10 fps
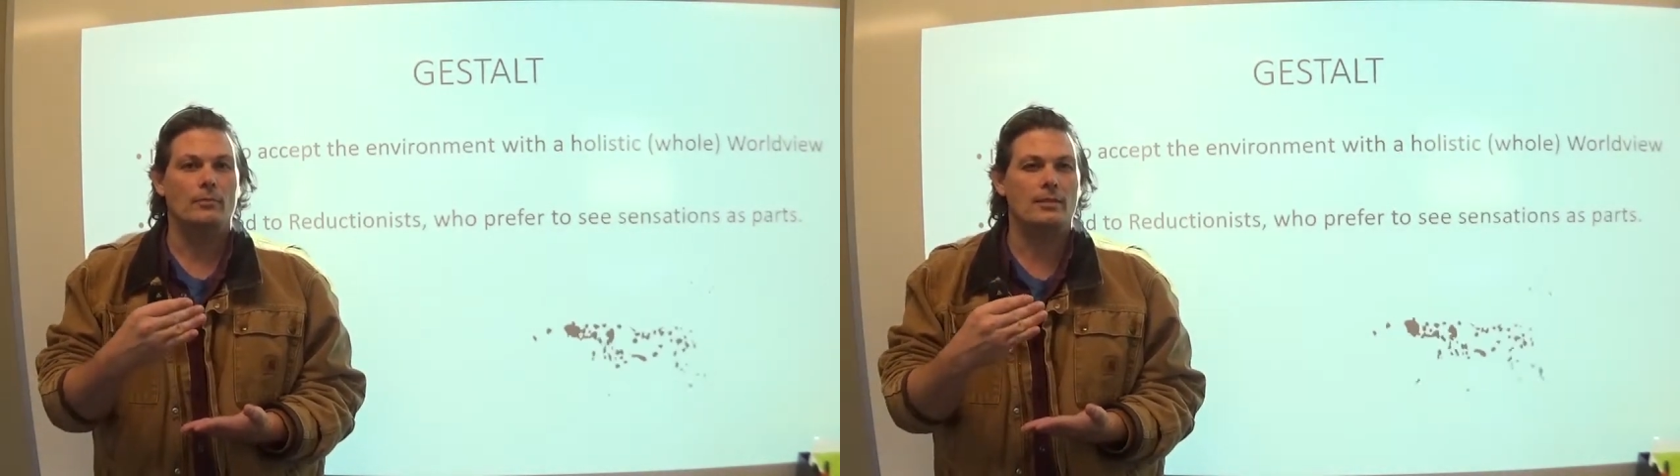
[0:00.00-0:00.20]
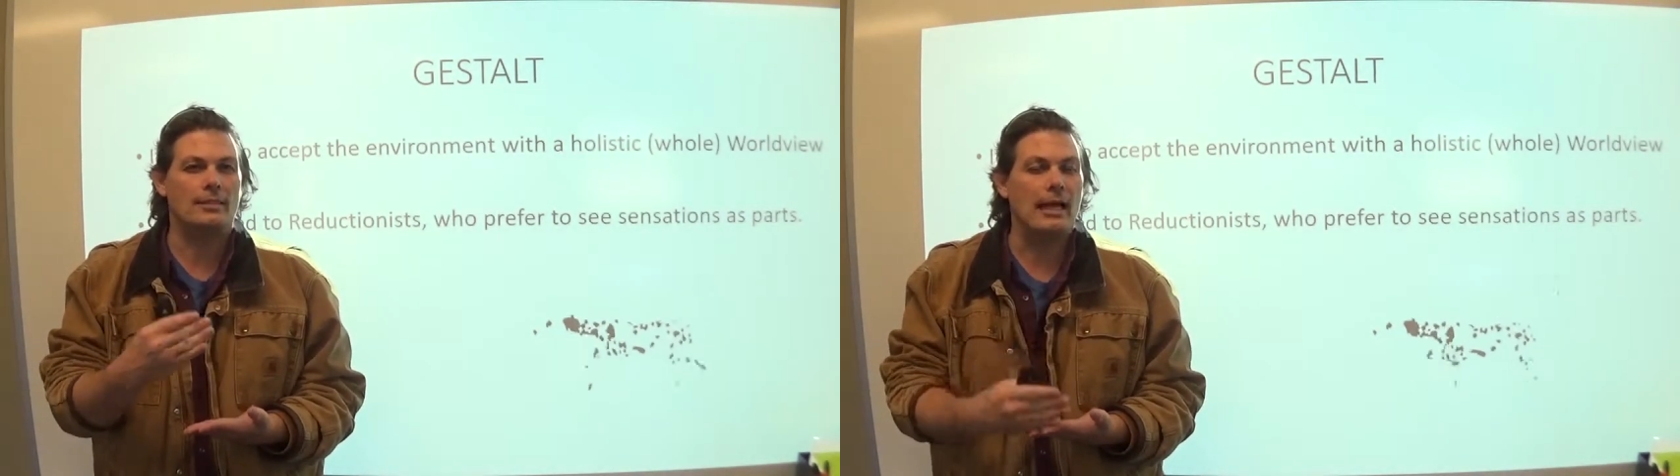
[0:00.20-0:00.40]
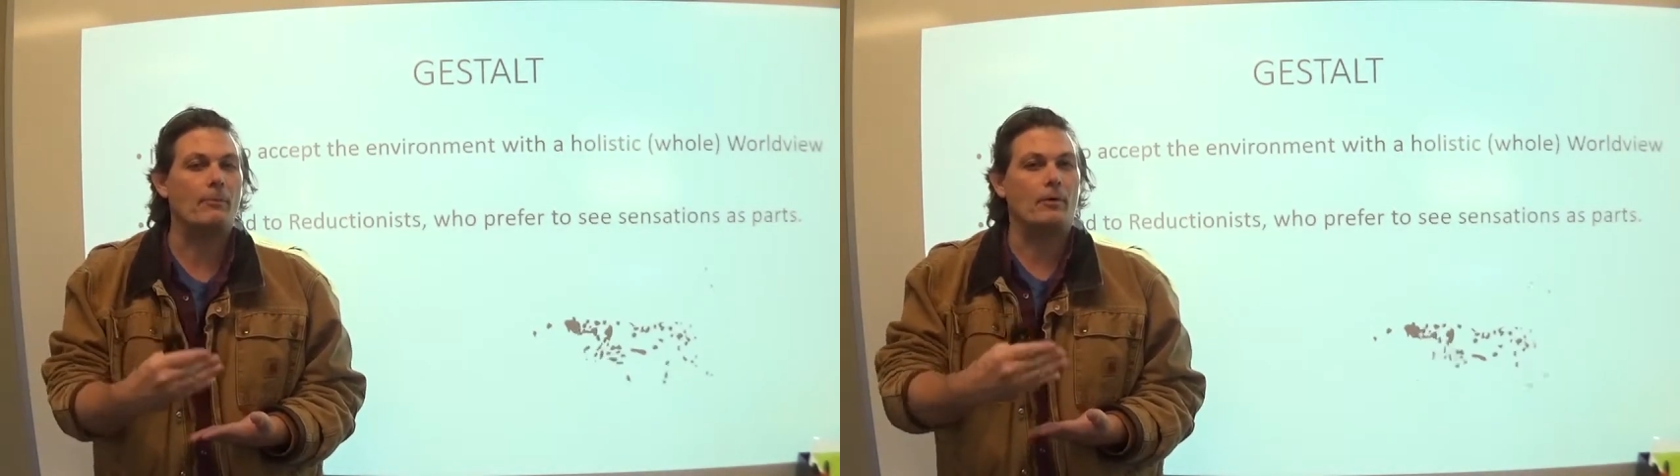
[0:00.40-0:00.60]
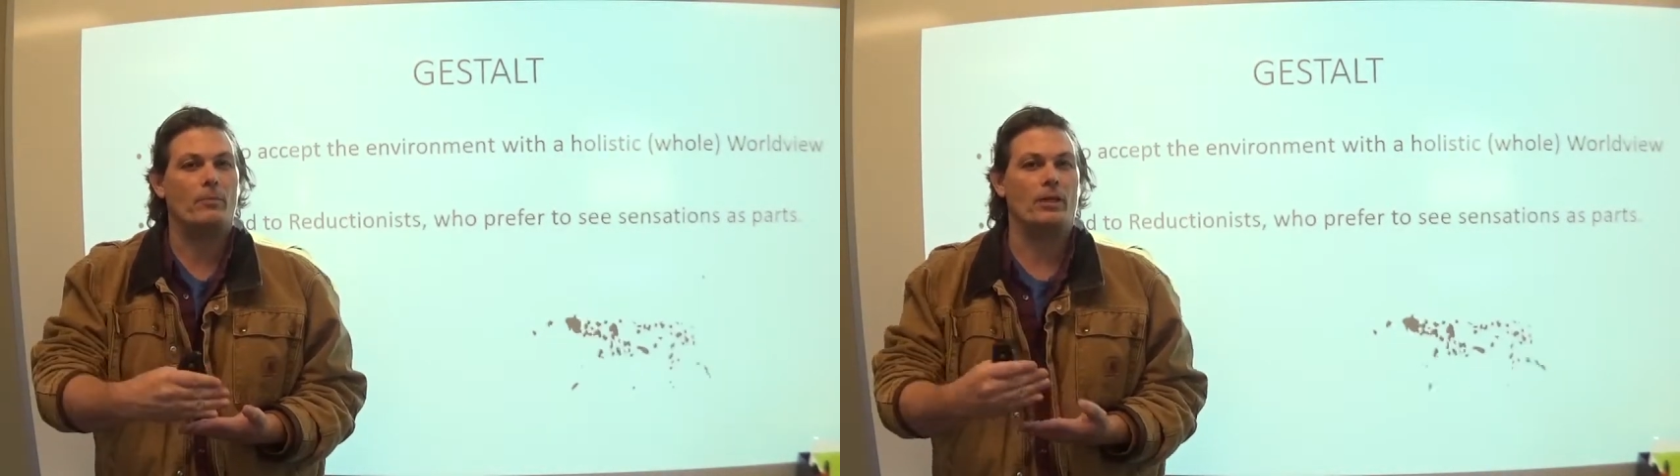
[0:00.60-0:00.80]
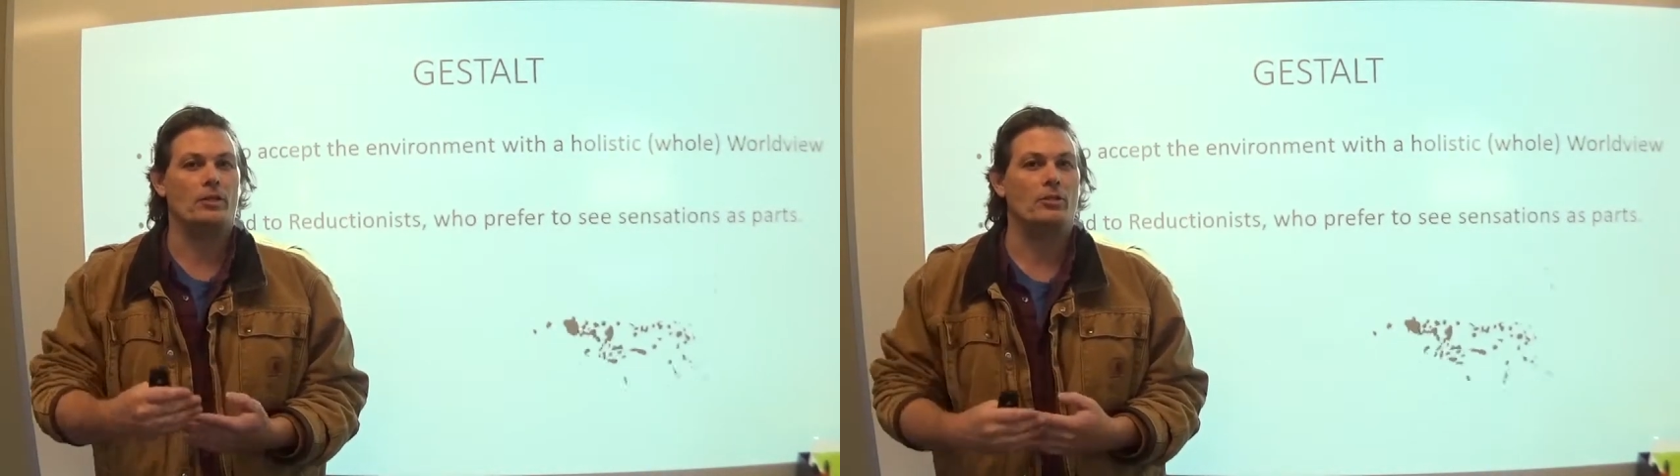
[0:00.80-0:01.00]

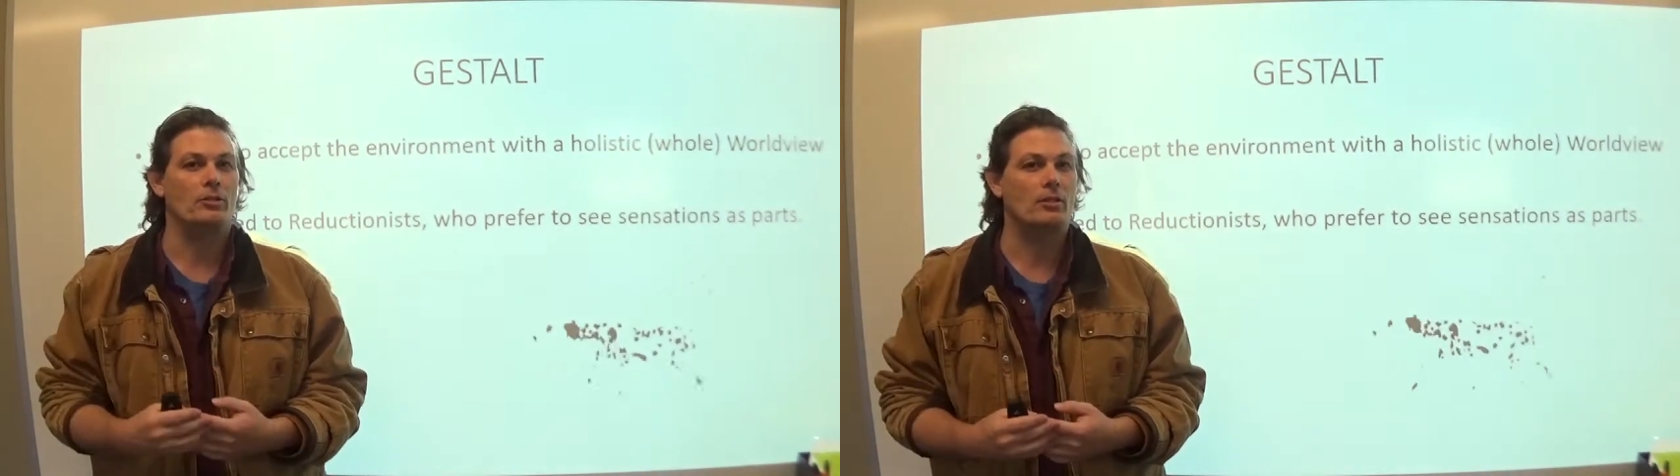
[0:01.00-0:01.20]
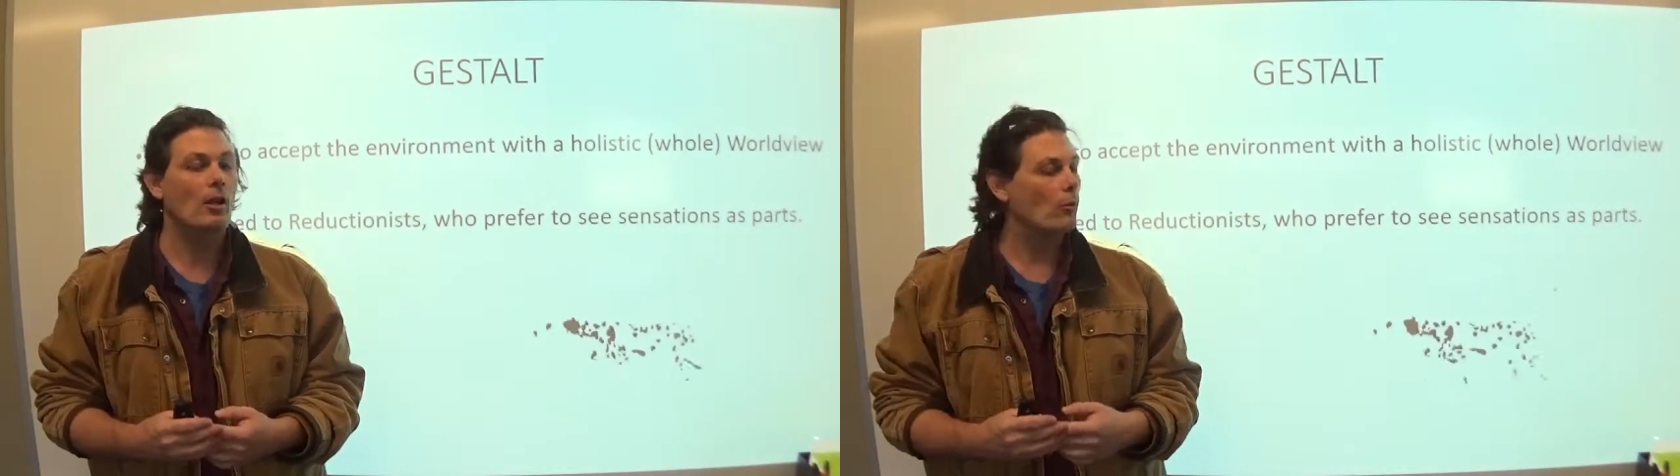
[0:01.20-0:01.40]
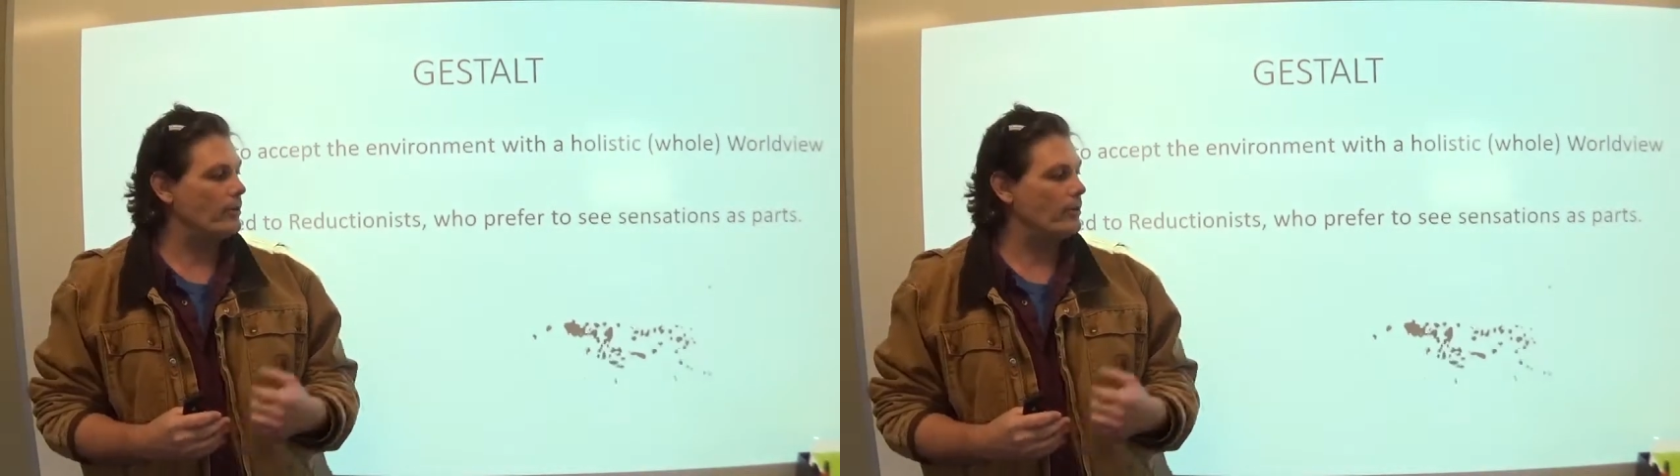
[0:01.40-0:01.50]
separate pictures